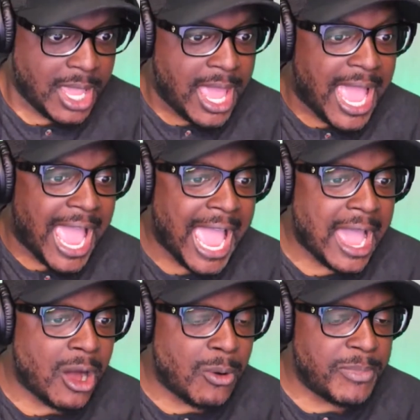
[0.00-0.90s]

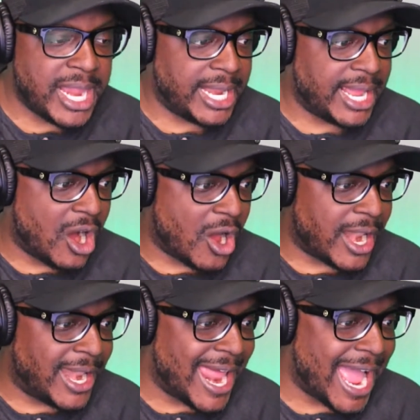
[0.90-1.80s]
how many are
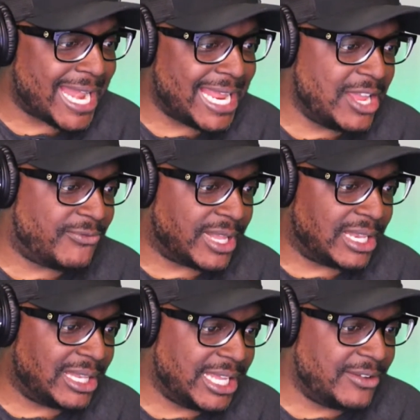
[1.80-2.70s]
not
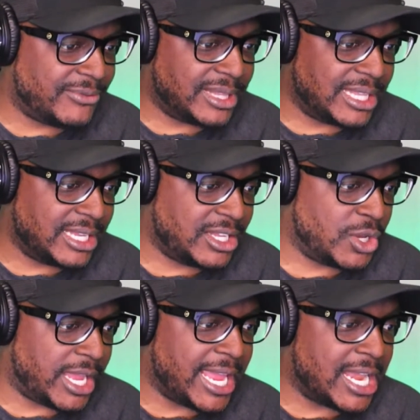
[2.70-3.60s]
even leaving
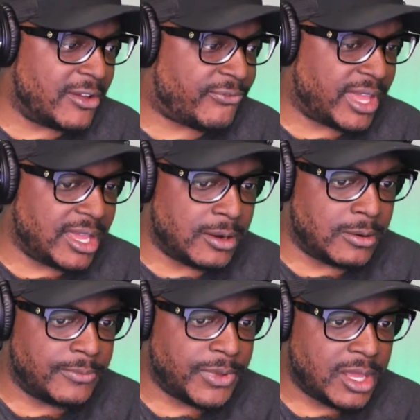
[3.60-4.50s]
the NFL